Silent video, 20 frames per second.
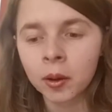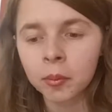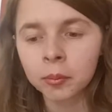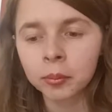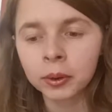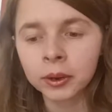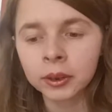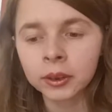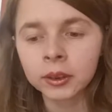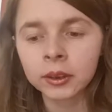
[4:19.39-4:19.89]

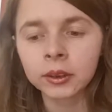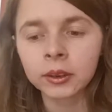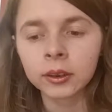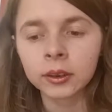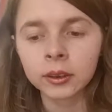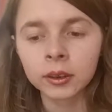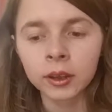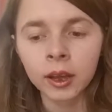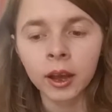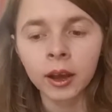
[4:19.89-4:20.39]
But
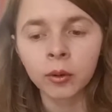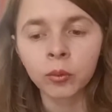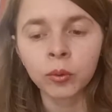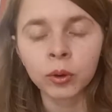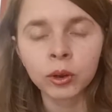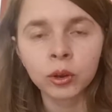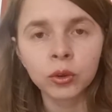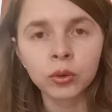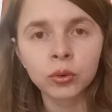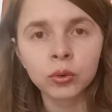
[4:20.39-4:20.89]
yeah,
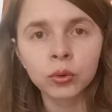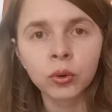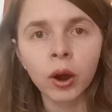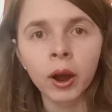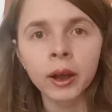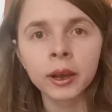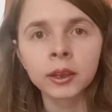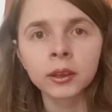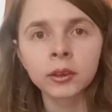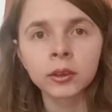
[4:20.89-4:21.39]
when you
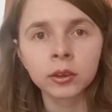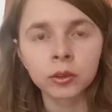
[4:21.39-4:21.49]
write,